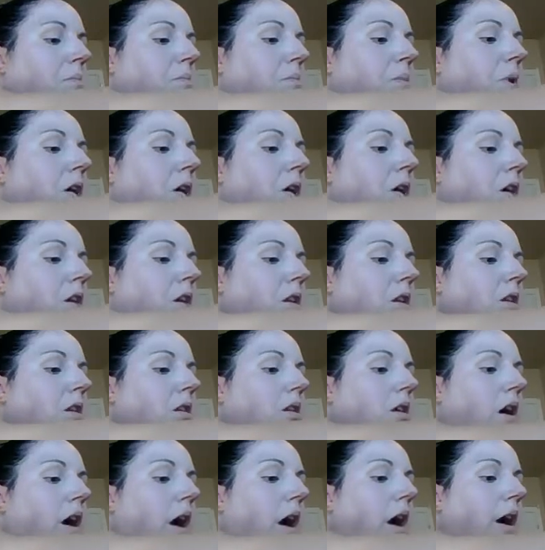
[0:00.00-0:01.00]
But
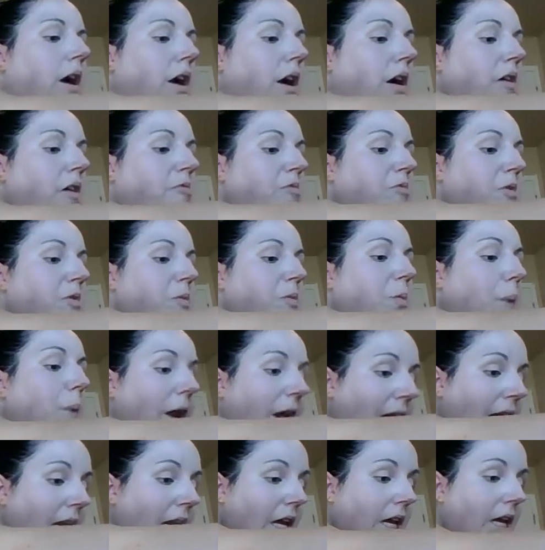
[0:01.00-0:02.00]
I have been
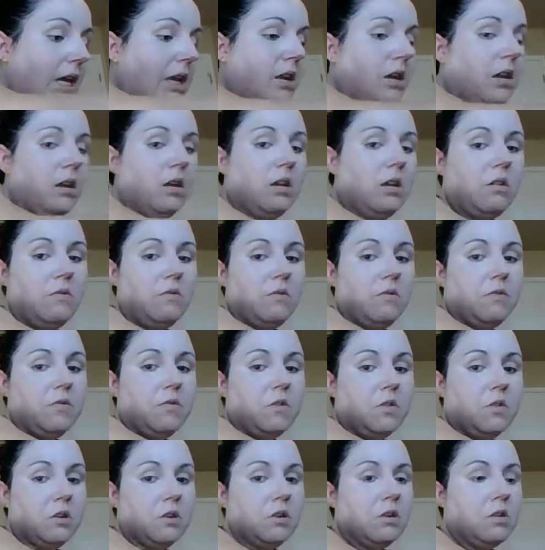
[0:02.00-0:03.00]
waiting
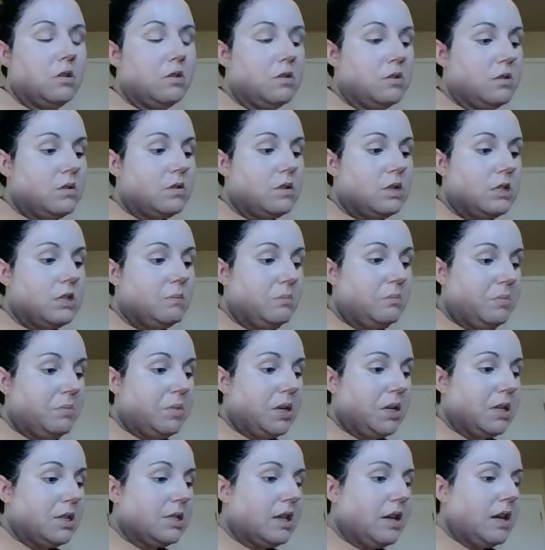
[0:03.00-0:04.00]

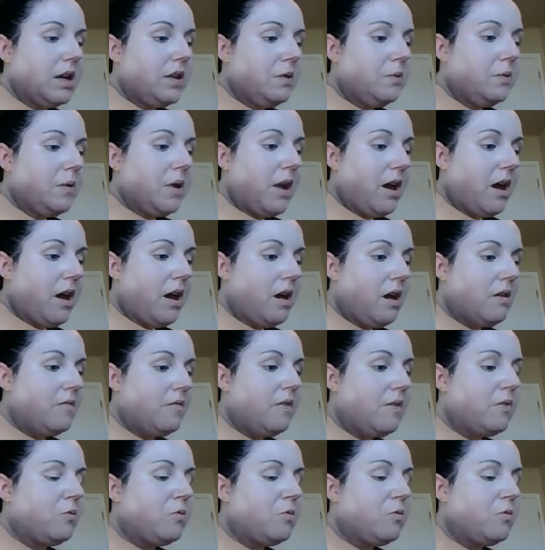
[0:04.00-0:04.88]
because I don't have,